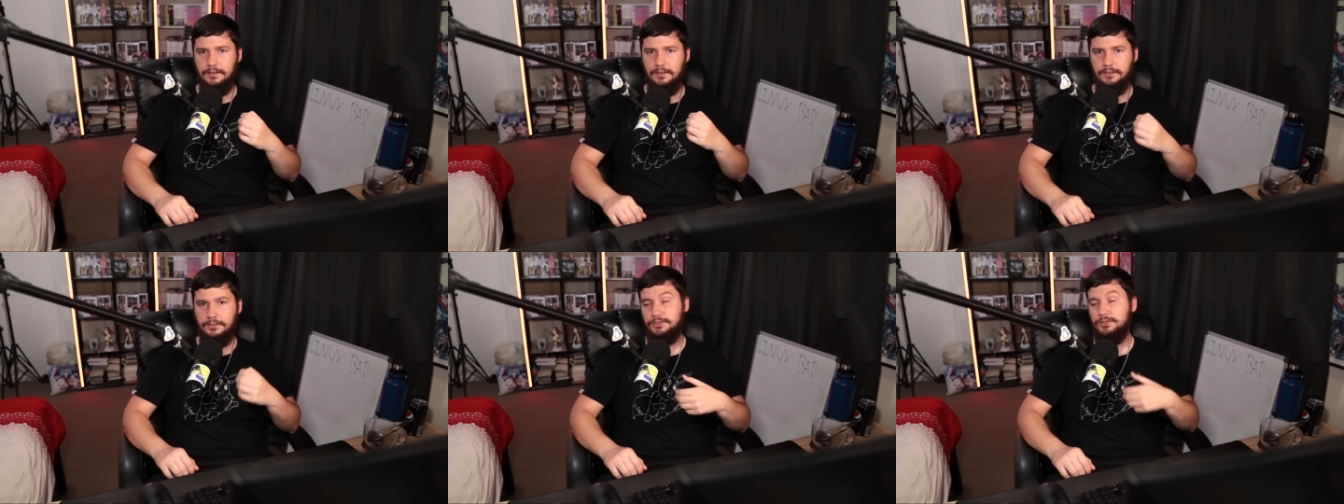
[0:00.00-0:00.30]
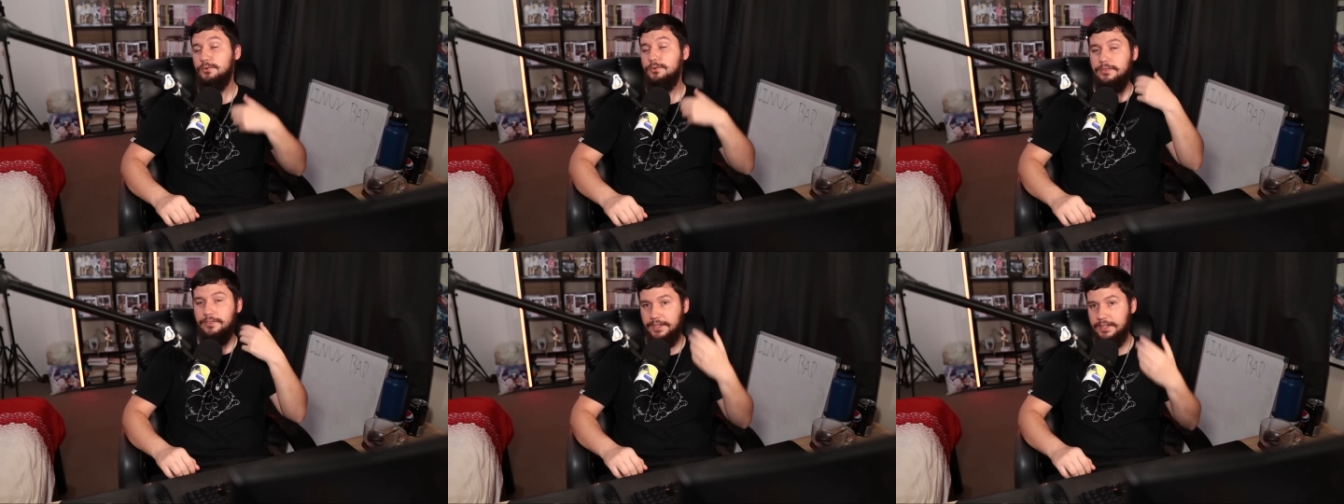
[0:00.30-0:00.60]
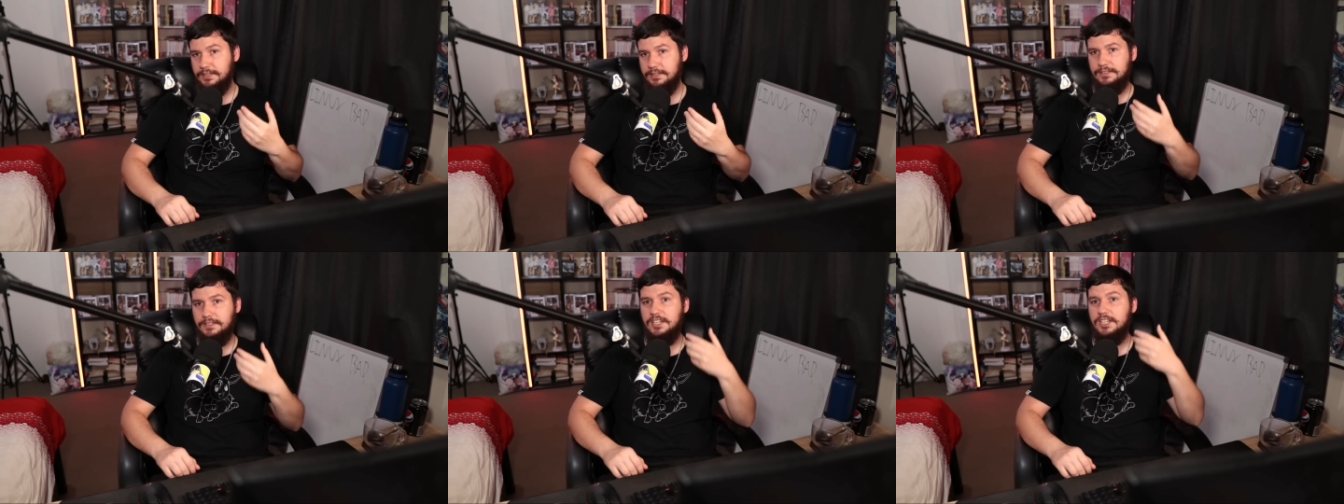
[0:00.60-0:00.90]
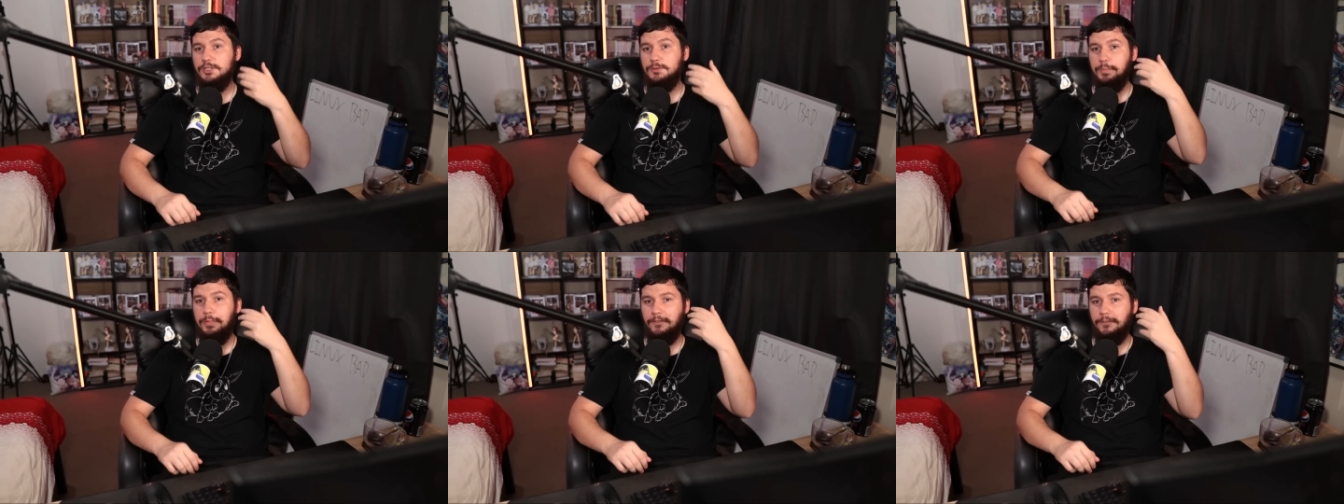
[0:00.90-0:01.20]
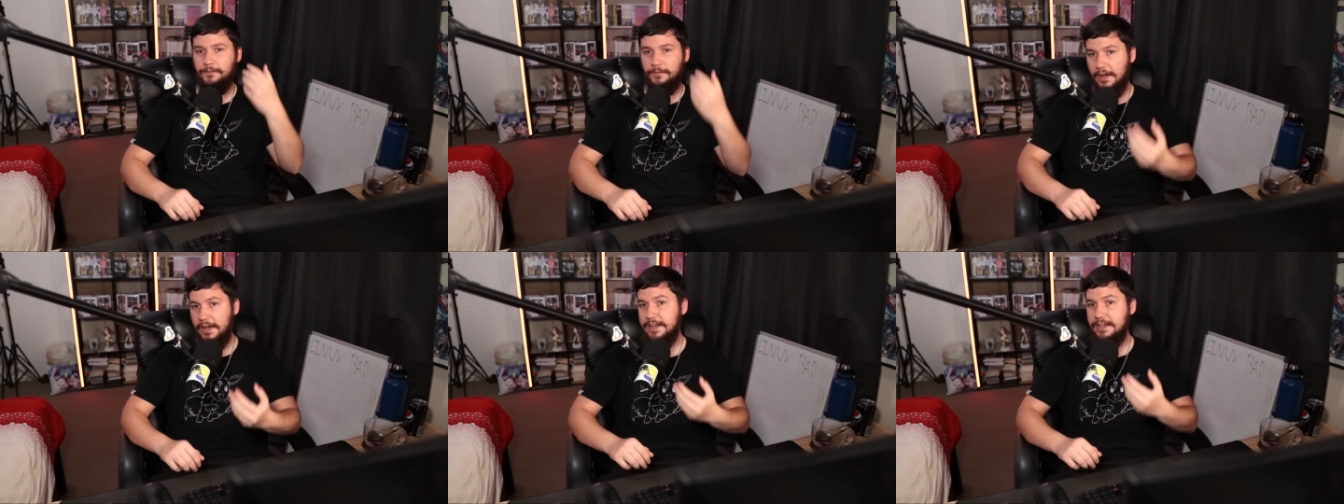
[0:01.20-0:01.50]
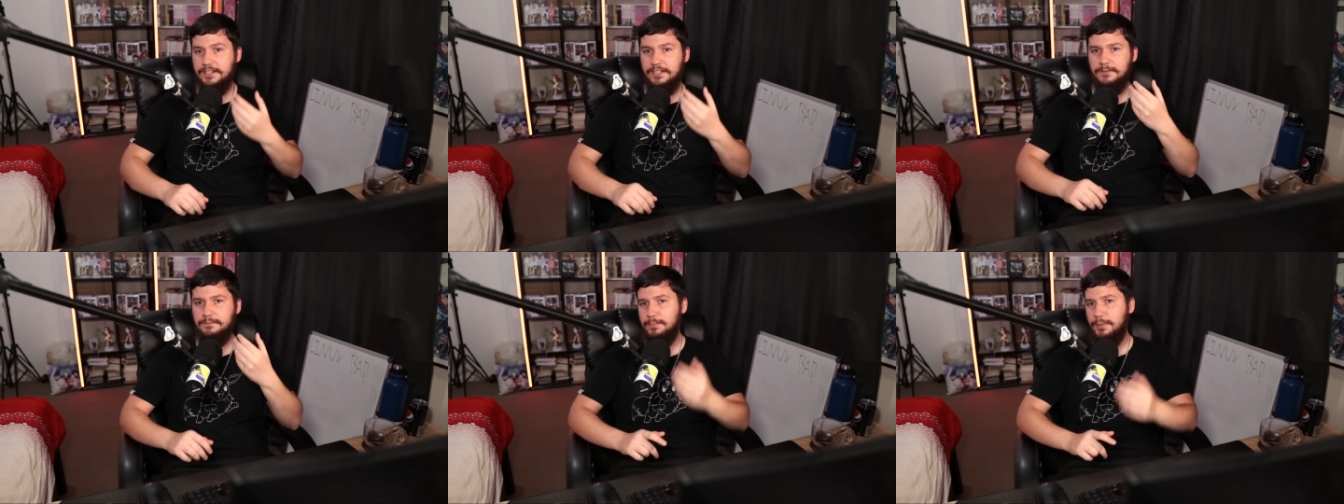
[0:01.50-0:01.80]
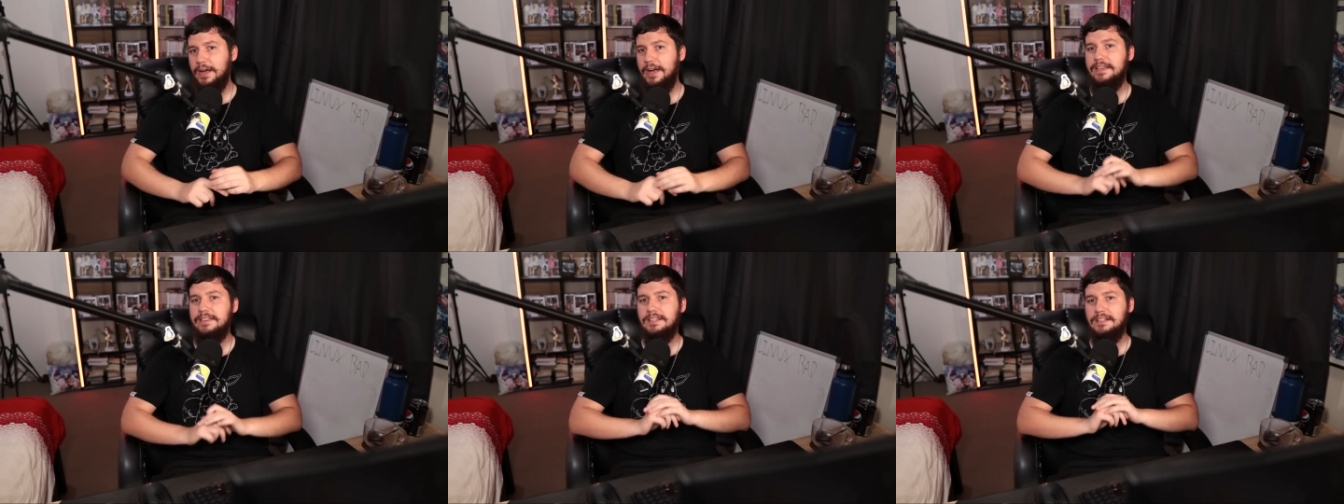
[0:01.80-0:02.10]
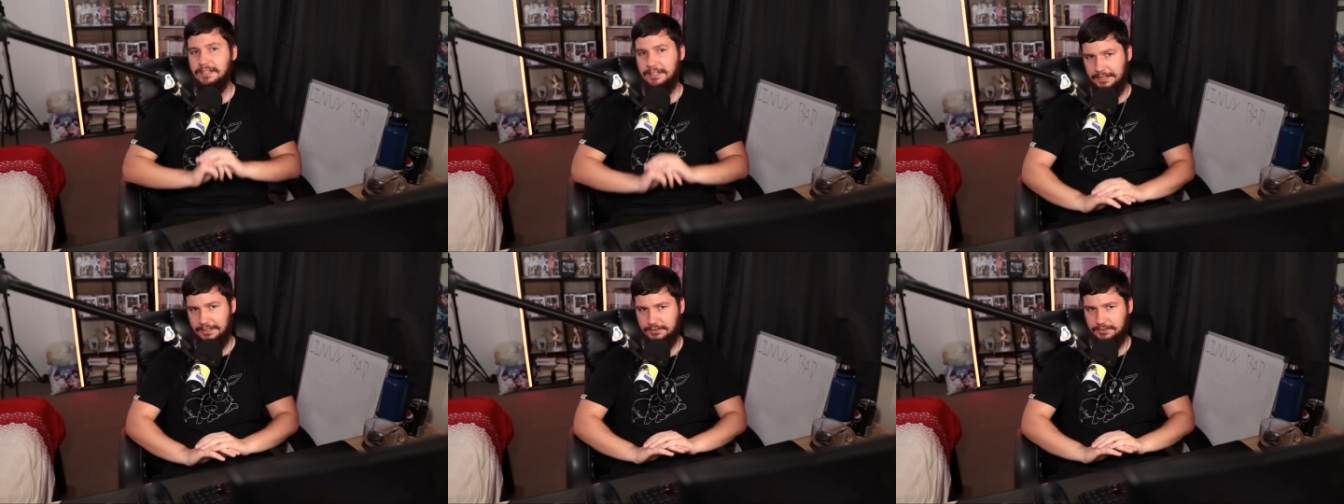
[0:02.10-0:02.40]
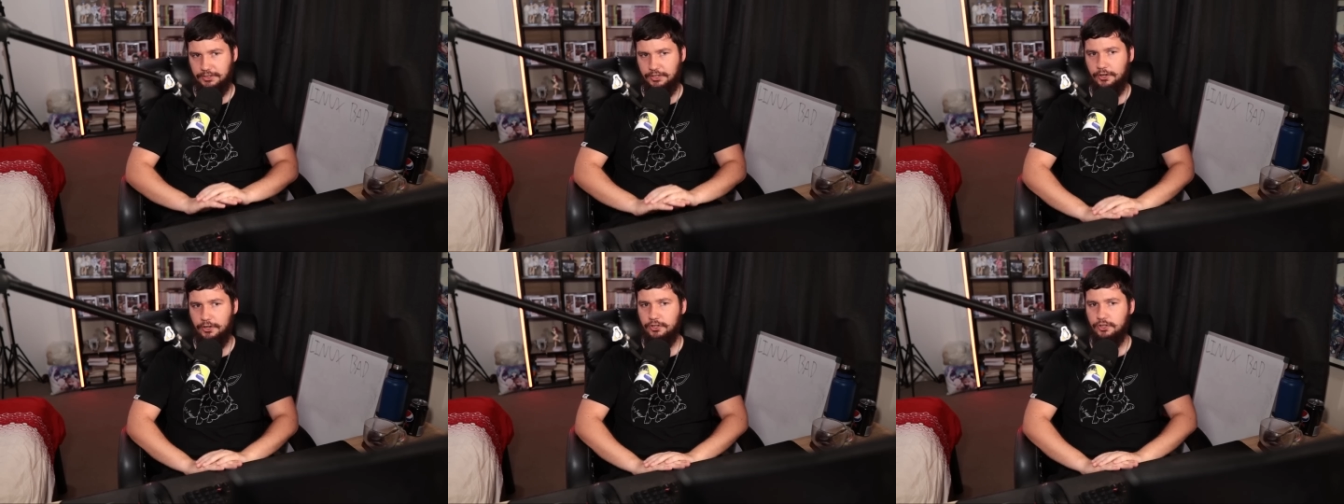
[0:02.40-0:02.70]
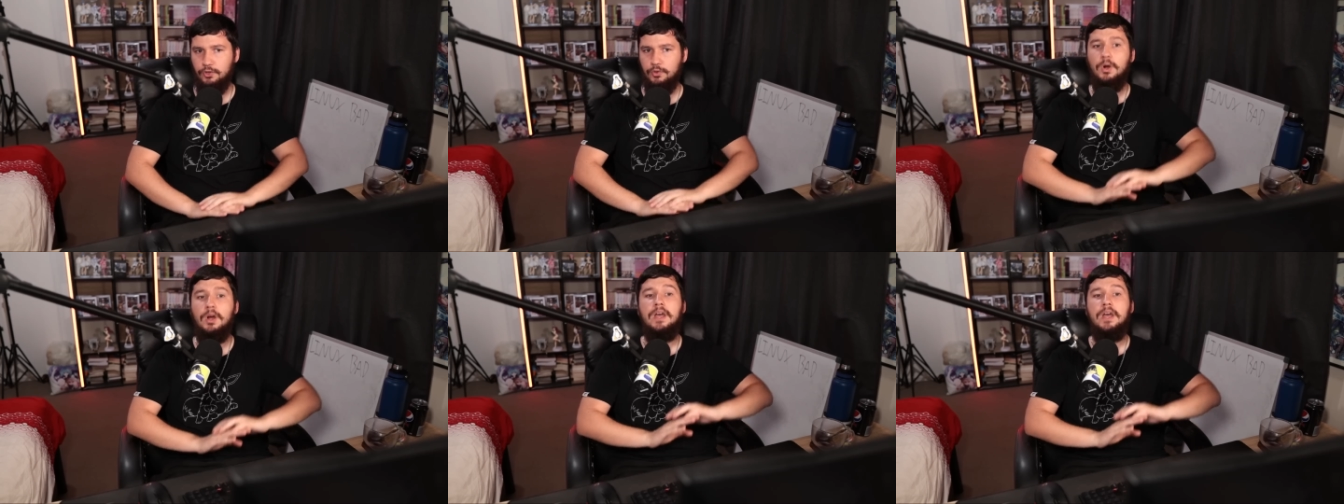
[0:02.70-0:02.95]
So this is provided by the Linux kernel